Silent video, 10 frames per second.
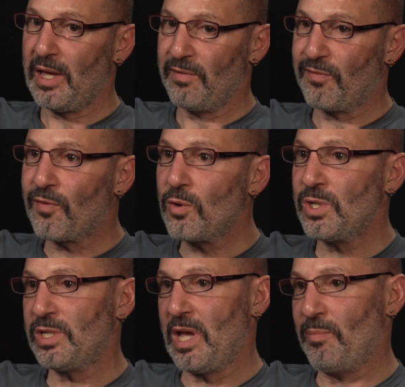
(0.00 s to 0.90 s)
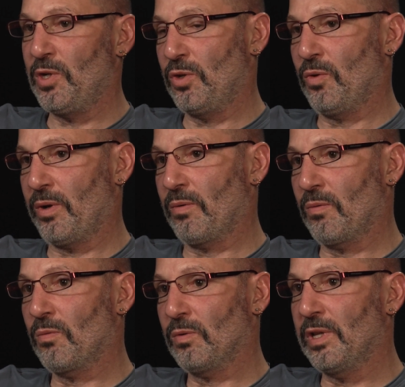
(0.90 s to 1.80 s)
A first step in doing
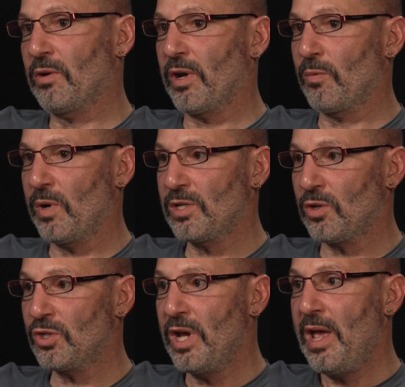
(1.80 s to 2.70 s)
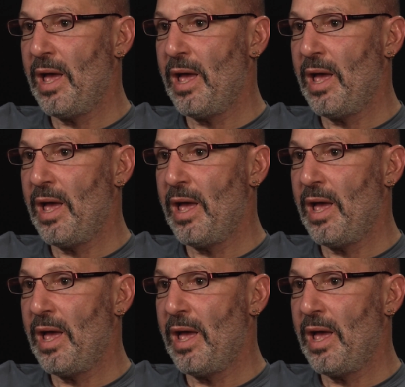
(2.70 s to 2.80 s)
literary research